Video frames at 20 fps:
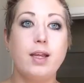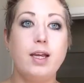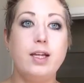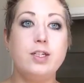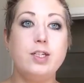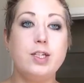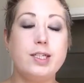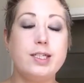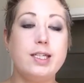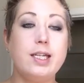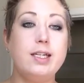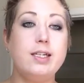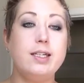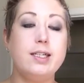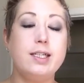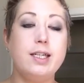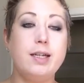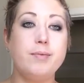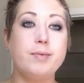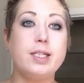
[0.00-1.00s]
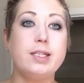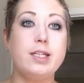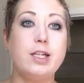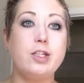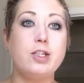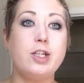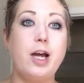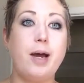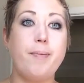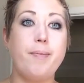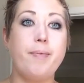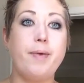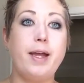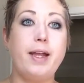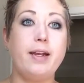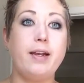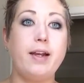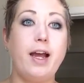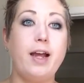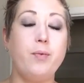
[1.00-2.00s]
it seemed to stitch up,
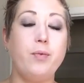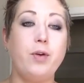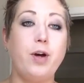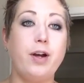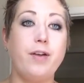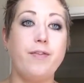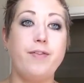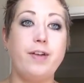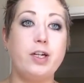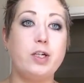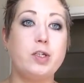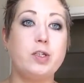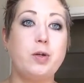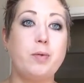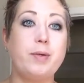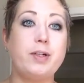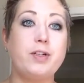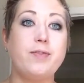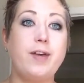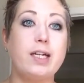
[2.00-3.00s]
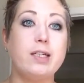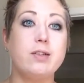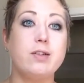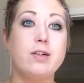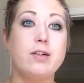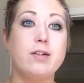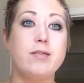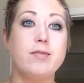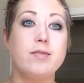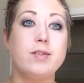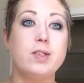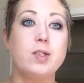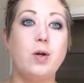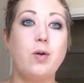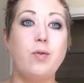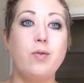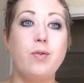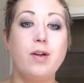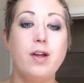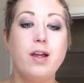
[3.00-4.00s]
and I got to finish so much faster.
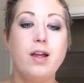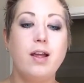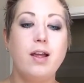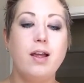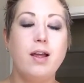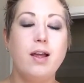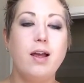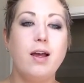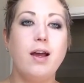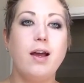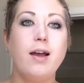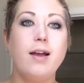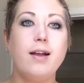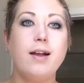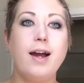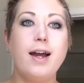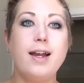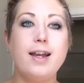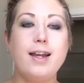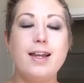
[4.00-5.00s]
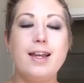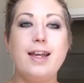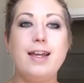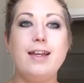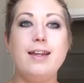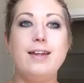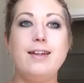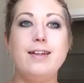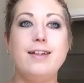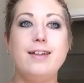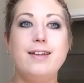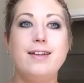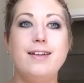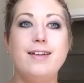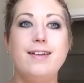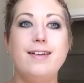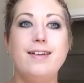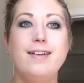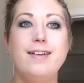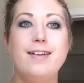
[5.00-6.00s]
So, kind of need
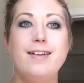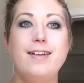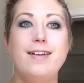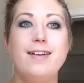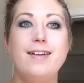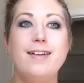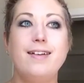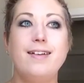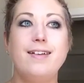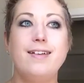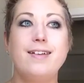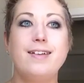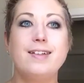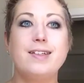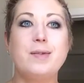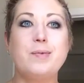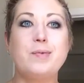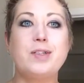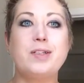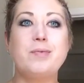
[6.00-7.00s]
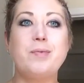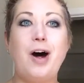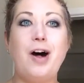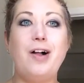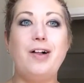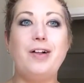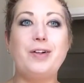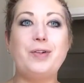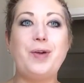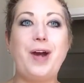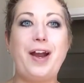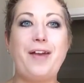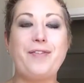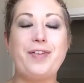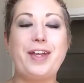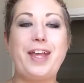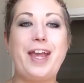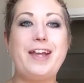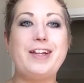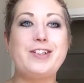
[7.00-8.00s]
some small
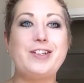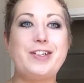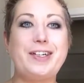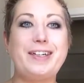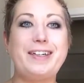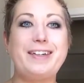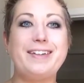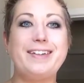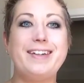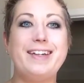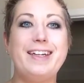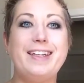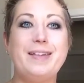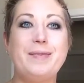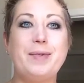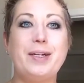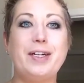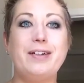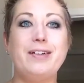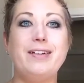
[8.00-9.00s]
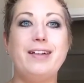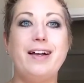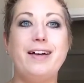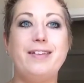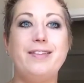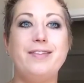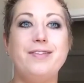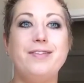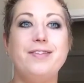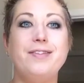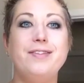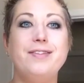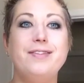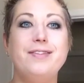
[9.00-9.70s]
gratification in the middle of